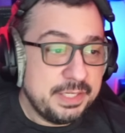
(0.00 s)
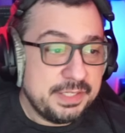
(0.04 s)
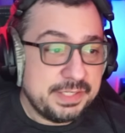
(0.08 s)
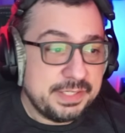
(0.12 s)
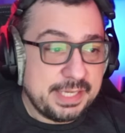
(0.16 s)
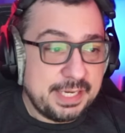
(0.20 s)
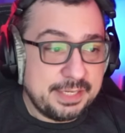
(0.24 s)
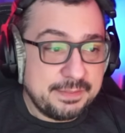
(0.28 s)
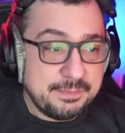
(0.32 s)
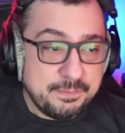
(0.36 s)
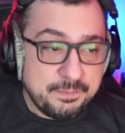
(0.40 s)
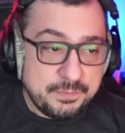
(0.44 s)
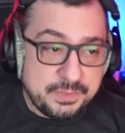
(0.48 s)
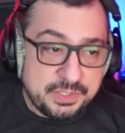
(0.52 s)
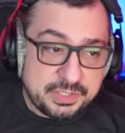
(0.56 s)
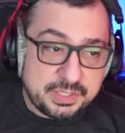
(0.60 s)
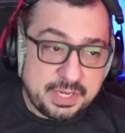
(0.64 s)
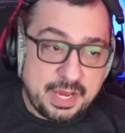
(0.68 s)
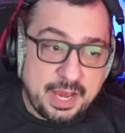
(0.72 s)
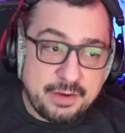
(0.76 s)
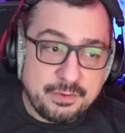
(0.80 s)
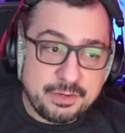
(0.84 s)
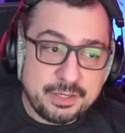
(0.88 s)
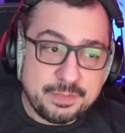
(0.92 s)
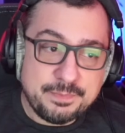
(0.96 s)
that
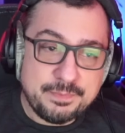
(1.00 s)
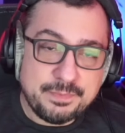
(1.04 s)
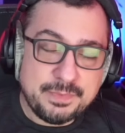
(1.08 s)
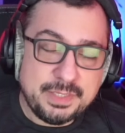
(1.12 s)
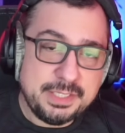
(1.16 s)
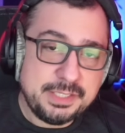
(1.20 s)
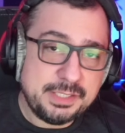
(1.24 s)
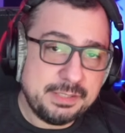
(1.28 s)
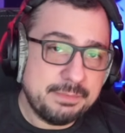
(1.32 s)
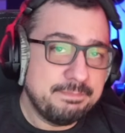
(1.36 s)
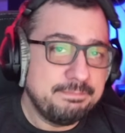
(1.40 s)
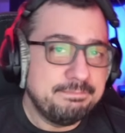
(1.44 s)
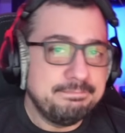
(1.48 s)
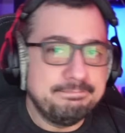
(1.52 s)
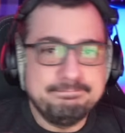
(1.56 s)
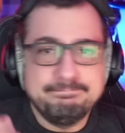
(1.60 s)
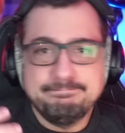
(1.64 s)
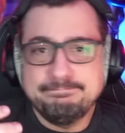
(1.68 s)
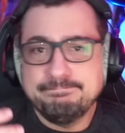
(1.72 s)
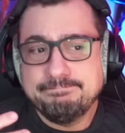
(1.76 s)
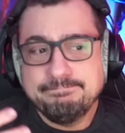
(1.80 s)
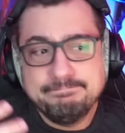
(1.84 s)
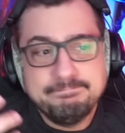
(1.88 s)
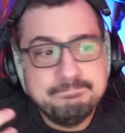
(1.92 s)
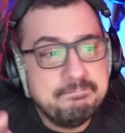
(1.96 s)
Skyrim is
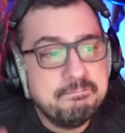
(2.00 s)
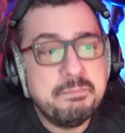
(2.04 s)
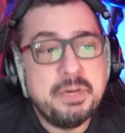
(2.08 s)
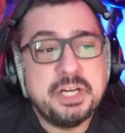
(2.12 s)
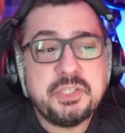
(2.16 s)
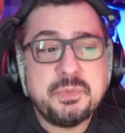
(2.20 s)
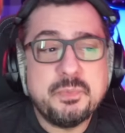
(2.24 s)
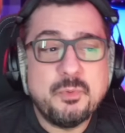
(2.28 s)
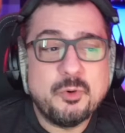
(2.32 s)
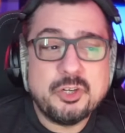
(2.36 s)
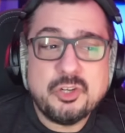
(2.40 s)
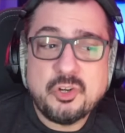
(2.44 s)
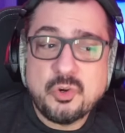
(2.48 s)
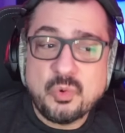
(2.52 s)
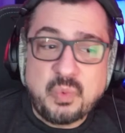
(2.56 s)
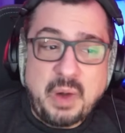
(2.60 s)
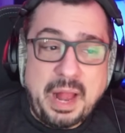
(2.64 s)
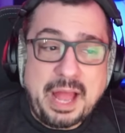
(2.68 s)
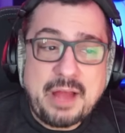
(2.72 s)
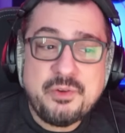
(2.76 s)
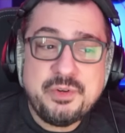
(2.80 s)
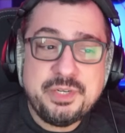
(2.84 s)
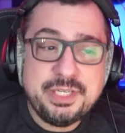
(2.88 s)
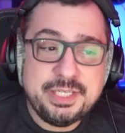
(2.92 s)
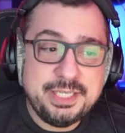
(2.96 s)
much more
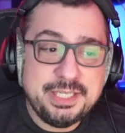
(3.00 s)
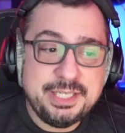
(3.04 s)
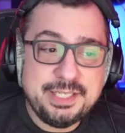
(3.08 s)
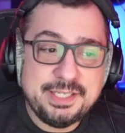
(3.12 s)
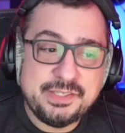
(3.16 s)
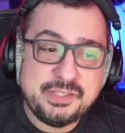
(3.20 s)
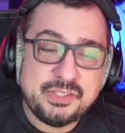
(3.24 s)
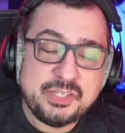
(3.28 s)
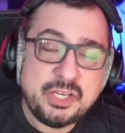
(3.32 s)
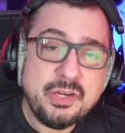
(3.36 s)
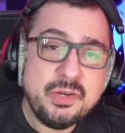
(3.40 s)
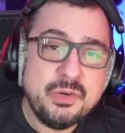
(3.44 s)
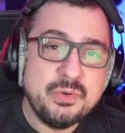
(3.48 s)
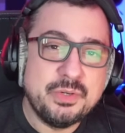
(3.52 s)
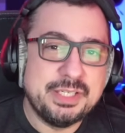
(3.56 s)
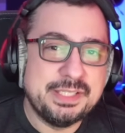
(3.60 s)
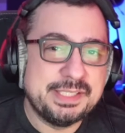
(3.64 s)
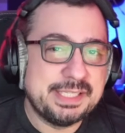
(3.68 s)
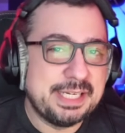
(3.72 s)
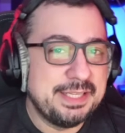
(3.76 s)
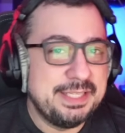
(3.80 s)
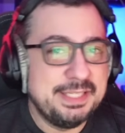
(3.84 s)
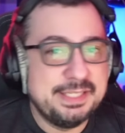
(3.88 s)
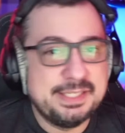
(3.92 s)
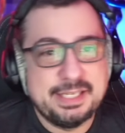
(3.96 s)
grounded in its tone. It's
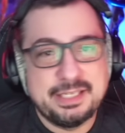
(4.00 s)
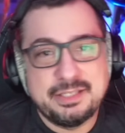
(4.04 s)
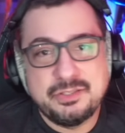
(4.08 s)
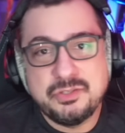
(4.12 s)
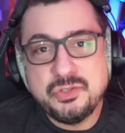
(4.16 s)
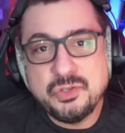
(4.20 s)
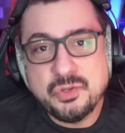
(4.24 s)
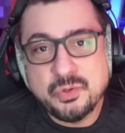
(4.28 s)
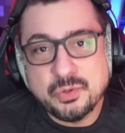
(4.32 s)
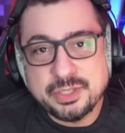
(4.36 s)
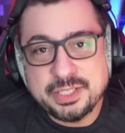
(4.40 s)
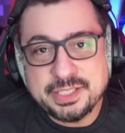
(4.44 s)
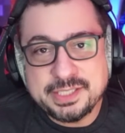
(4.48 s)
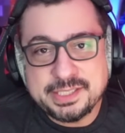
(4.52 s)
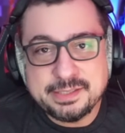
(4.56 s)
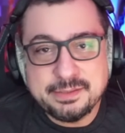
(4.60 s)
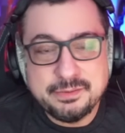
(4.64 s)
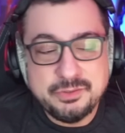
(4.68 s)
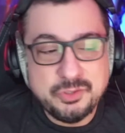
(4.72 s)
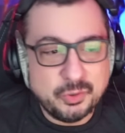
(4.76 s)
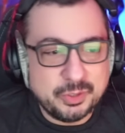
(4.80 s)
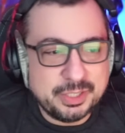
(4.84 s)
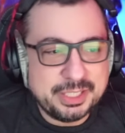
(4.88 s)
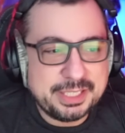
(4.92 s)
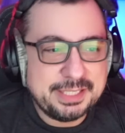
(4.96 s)
got this like
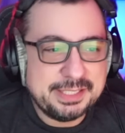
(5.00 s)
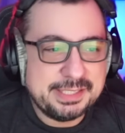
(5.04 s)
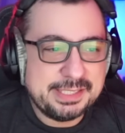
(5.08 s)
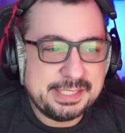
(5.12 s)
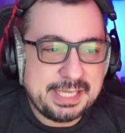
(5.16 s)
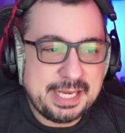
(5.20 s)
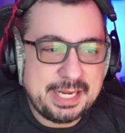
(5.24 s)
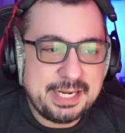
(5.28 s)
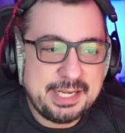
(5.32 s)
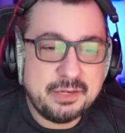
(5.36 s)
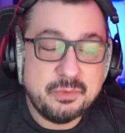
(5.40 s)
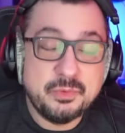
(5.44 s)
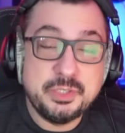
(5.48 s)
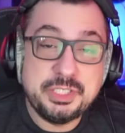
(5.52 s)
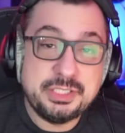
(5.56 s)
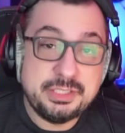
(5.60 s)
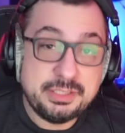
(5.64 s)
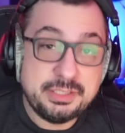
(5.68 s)
Nordic aesthetic, which